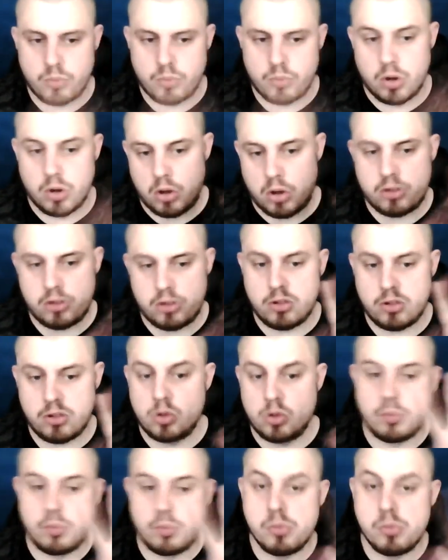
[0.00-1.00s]
it still
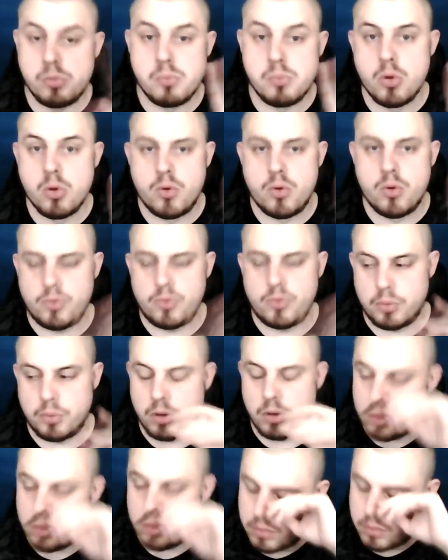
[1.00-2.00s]
could be moved,
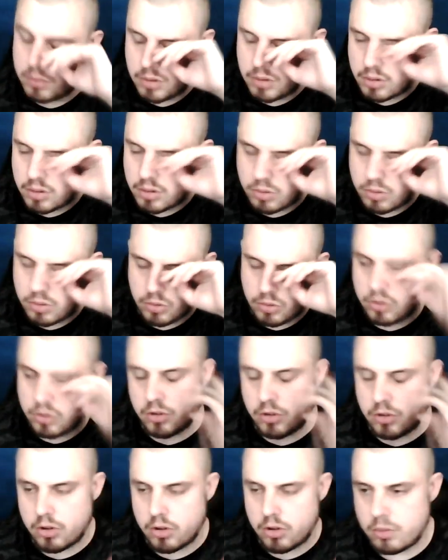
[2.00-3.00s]
but it was
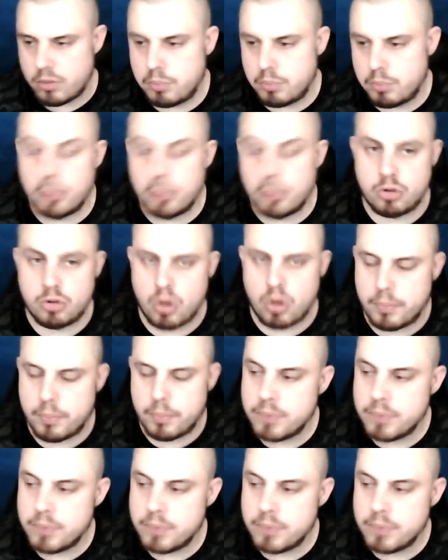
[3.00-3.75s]
just Bob's job.